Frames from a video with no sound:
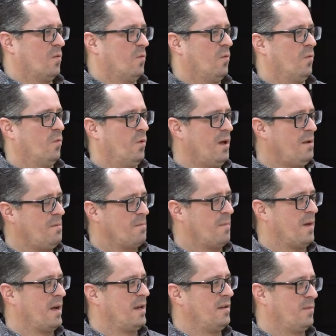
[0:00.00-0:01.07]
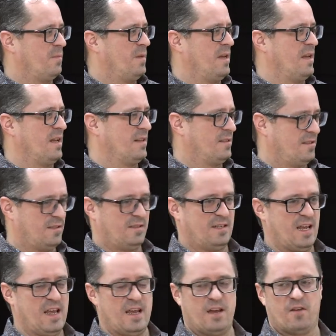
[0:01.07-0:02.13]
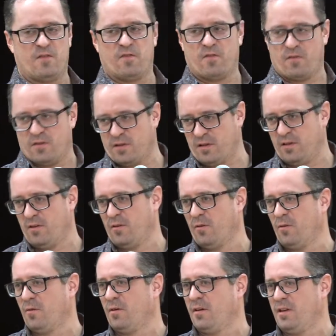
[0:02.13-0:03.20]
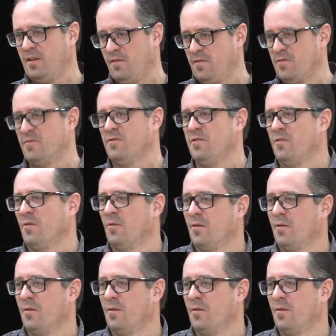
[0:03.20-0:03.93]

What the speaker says: Well, what might be at stake for you if you do?